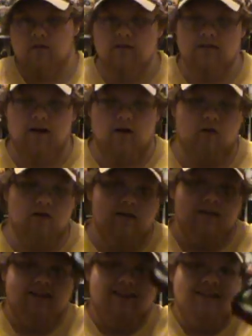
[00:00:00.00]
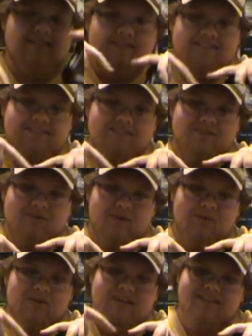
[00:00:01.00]
Now, this
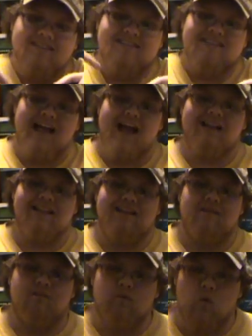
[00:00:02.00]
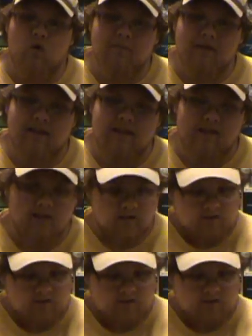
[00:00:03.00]
controller isn't exactly for me